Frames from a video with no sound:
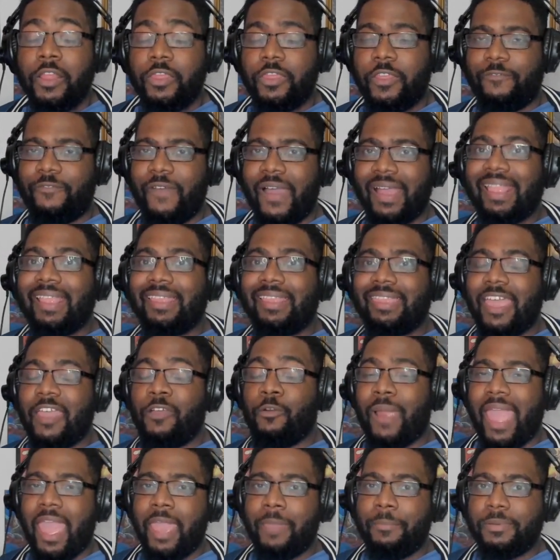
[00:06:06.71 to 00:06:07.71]
the fact that they
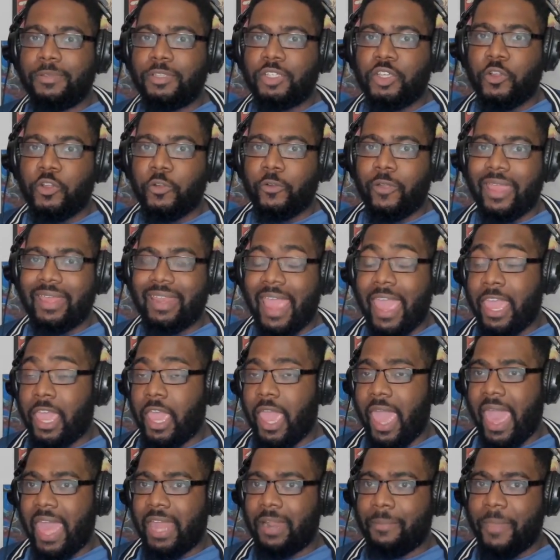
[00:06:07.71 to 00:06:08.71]
were able to create
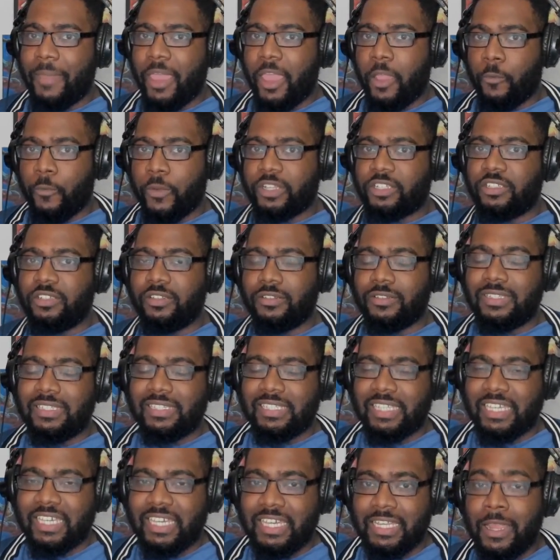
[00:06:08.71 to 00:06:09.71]
an anime original
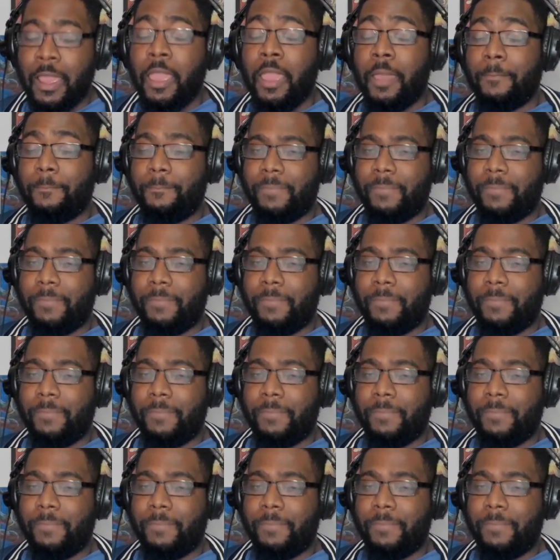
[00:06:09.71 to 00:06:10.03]
scene